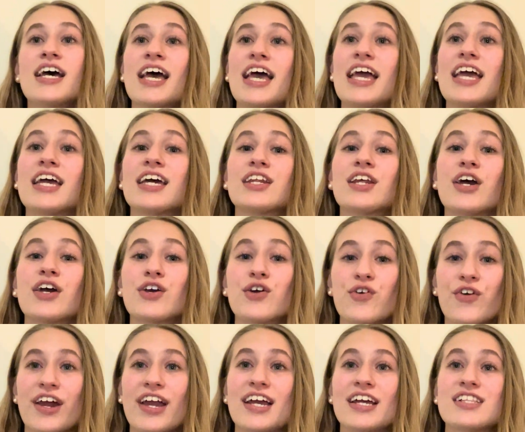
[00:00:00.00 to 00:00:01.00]
in
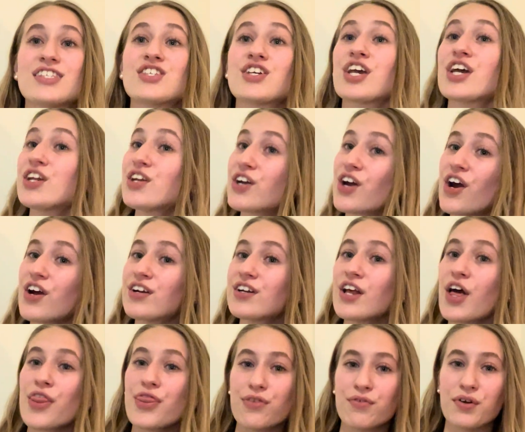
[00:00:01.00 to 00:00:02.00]
grades kindergarten
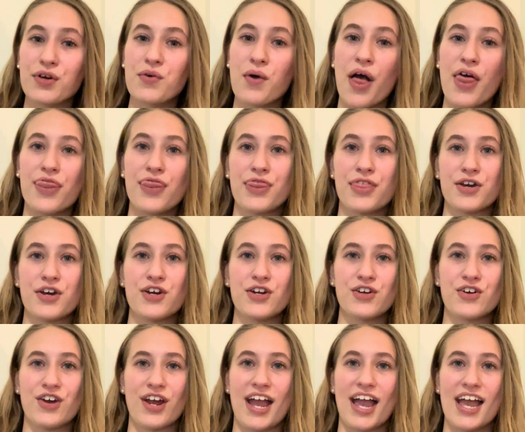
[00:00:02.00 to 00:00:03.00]
through third
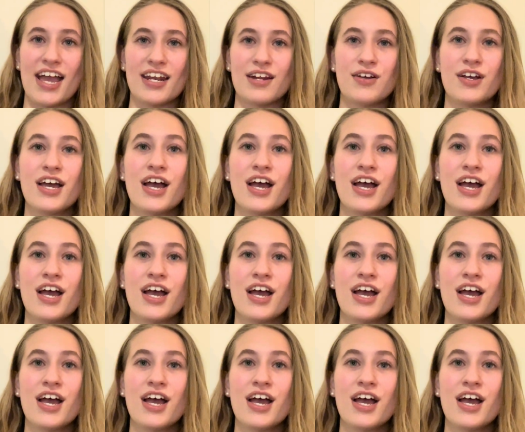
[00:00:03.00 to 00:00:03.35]
grade?